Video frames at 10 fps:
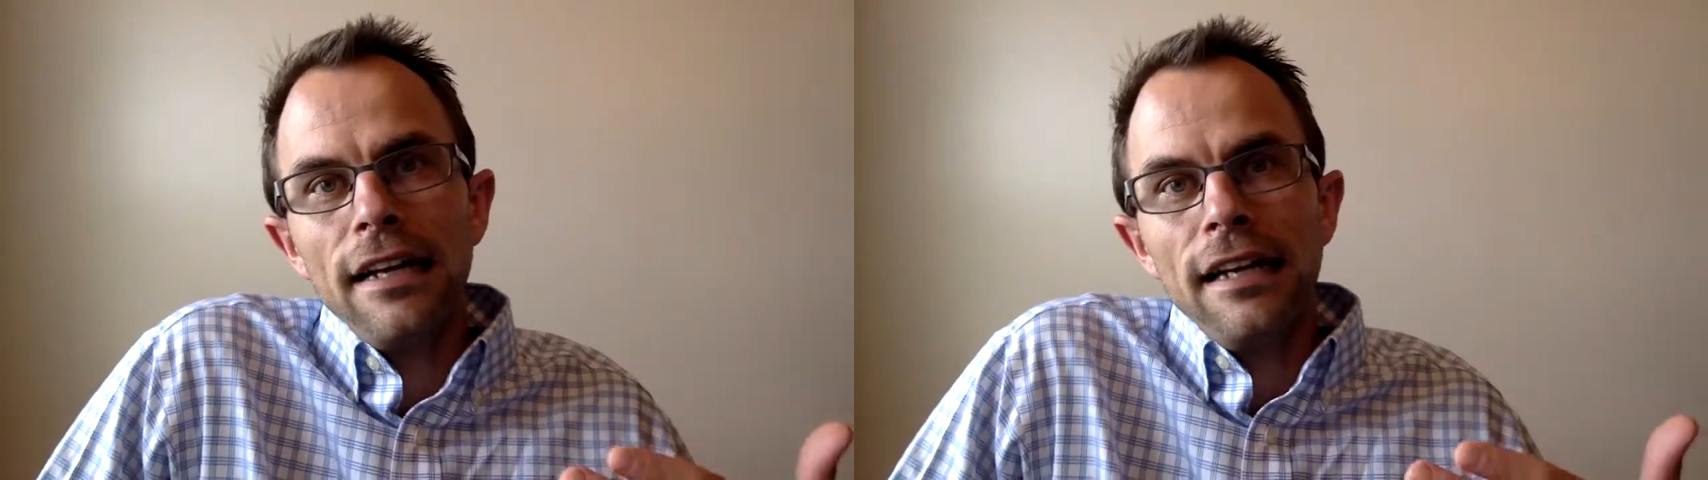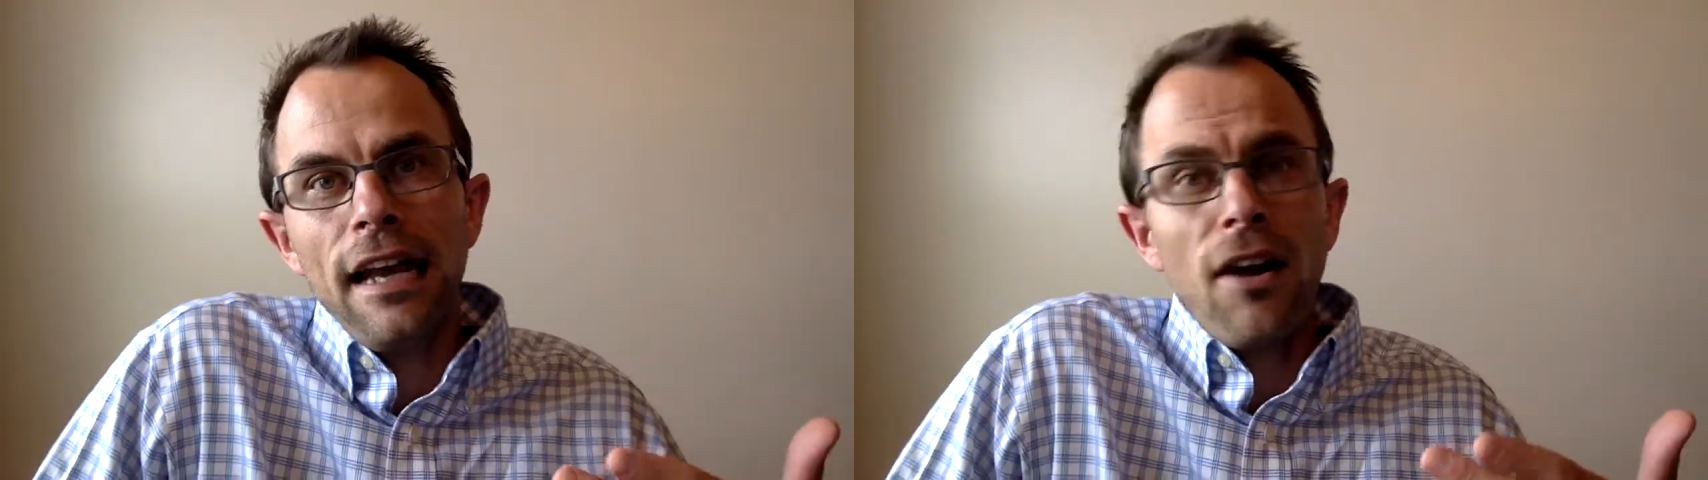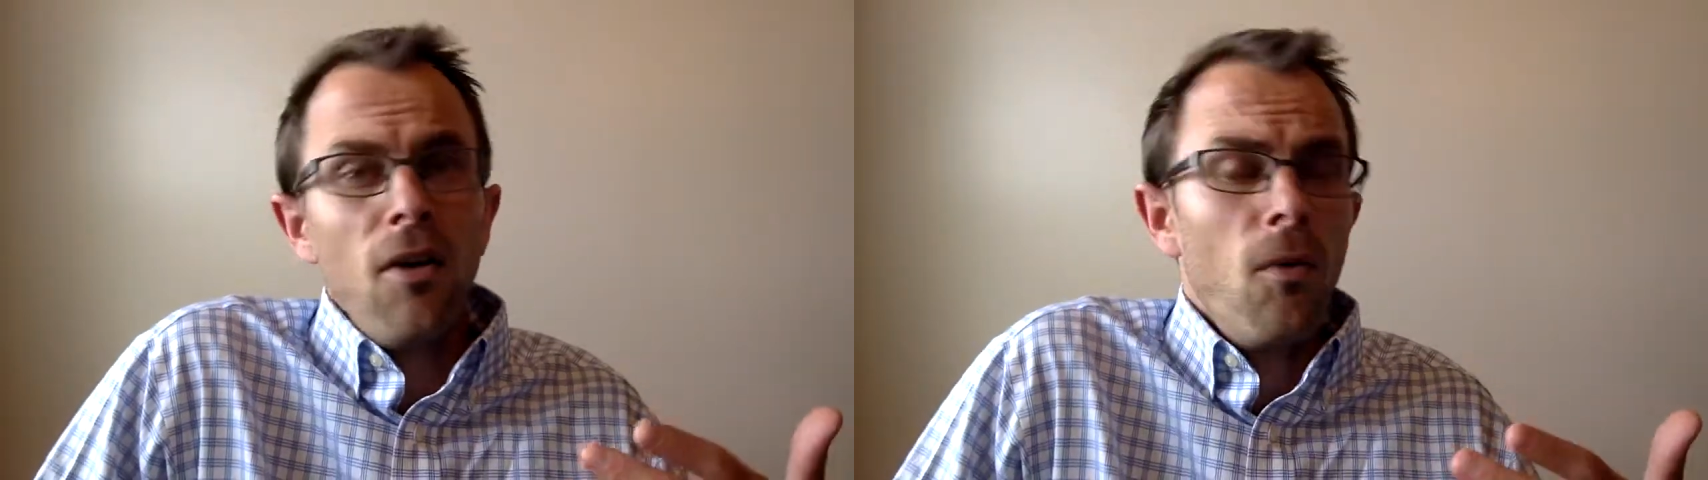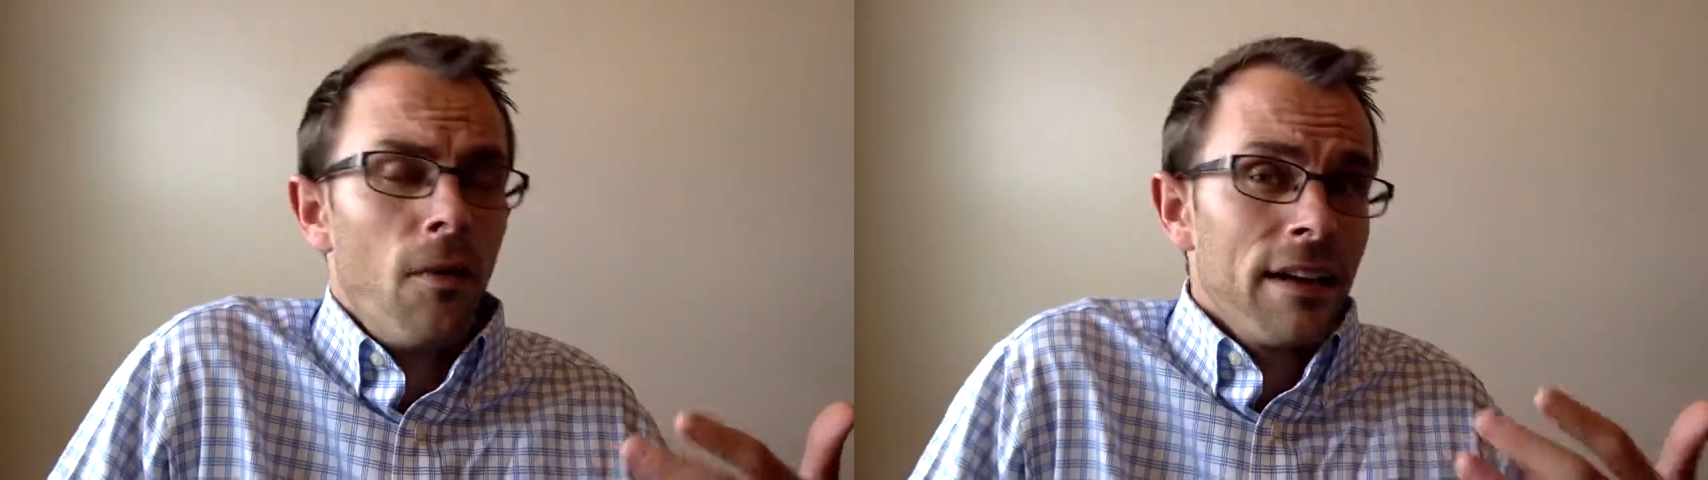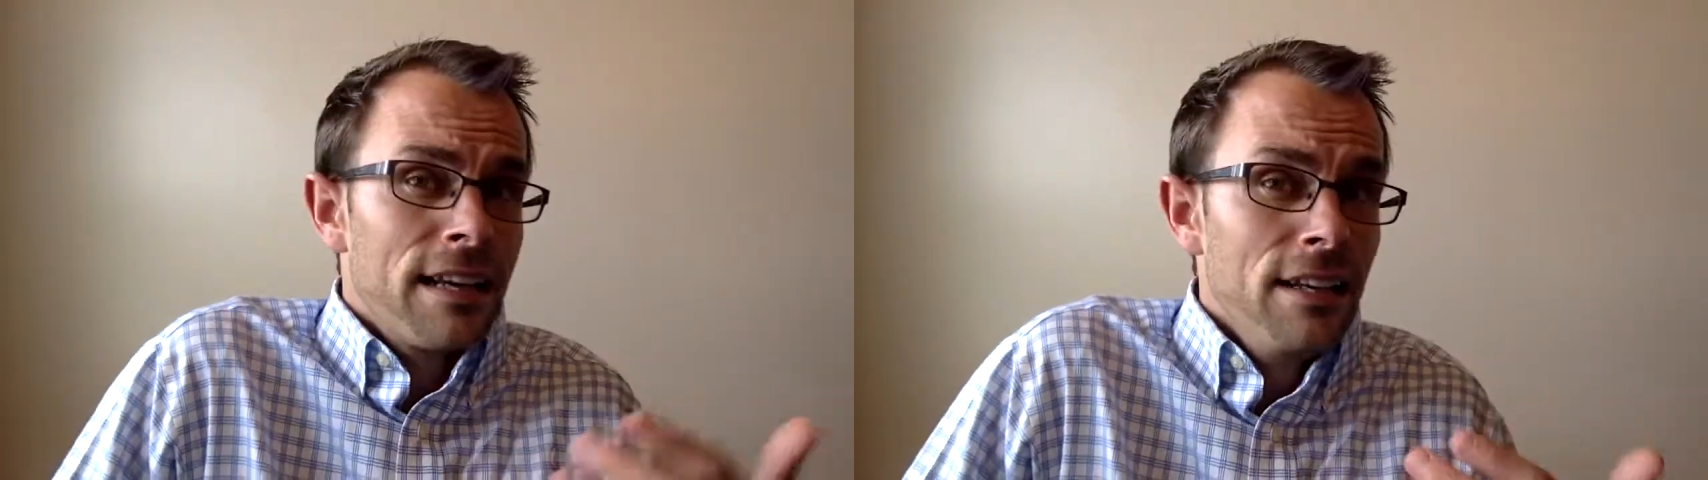Now,
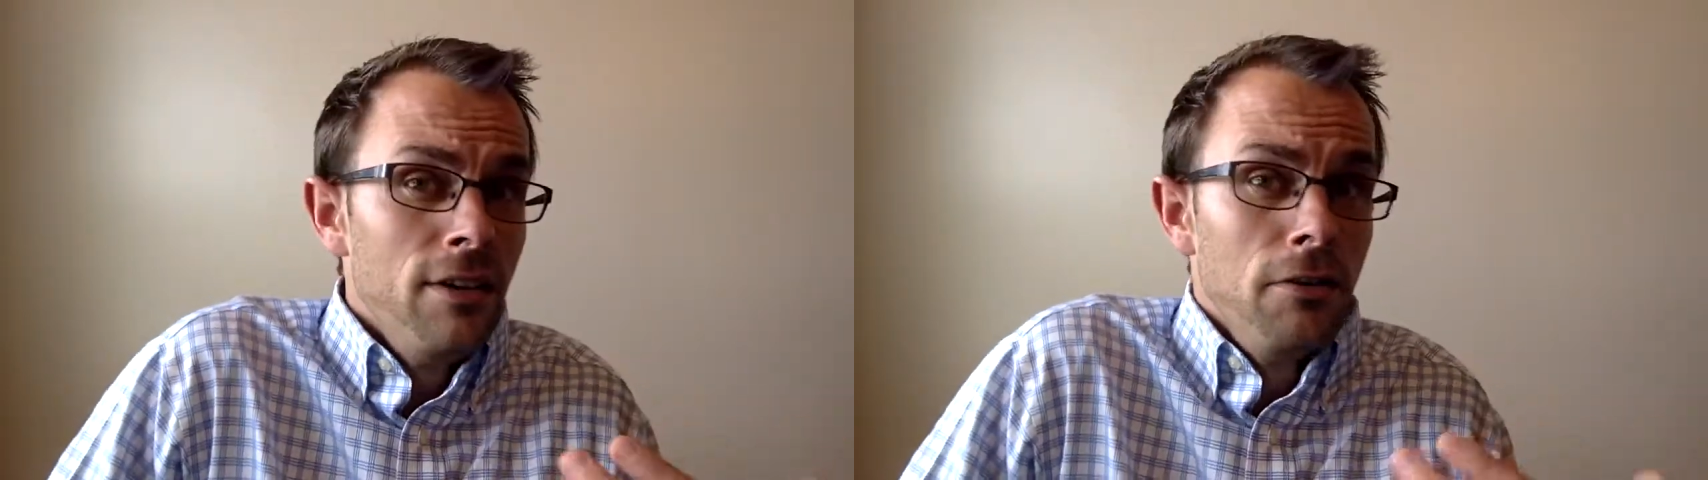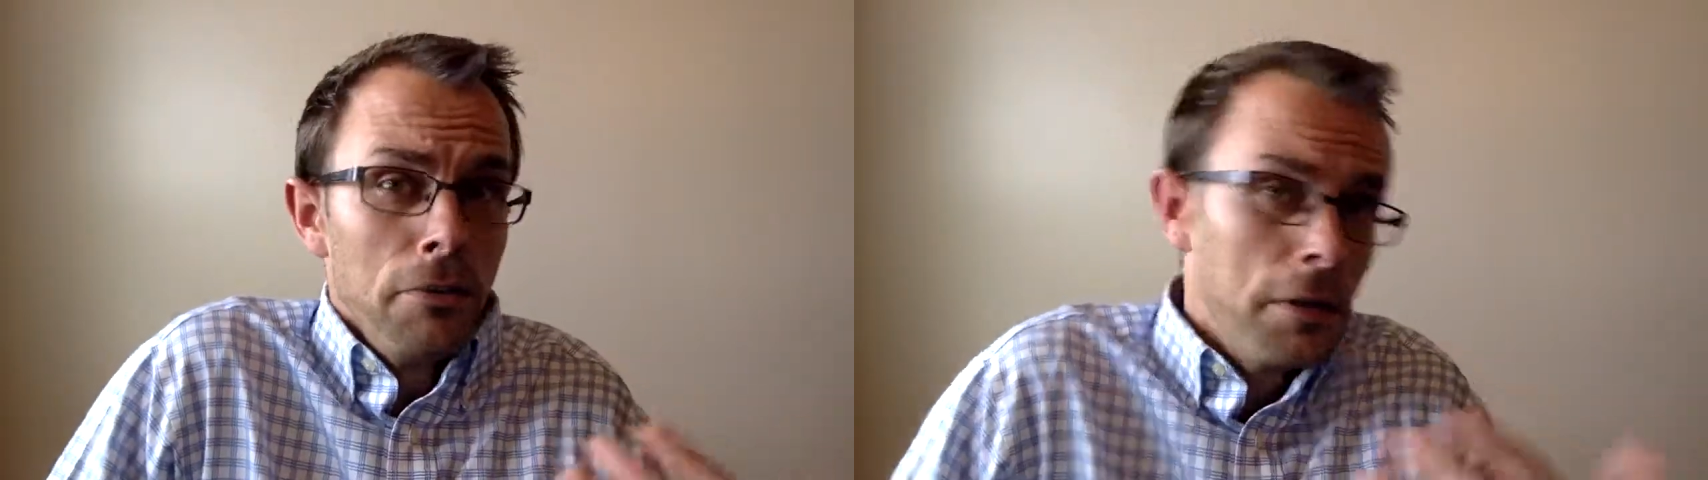what can you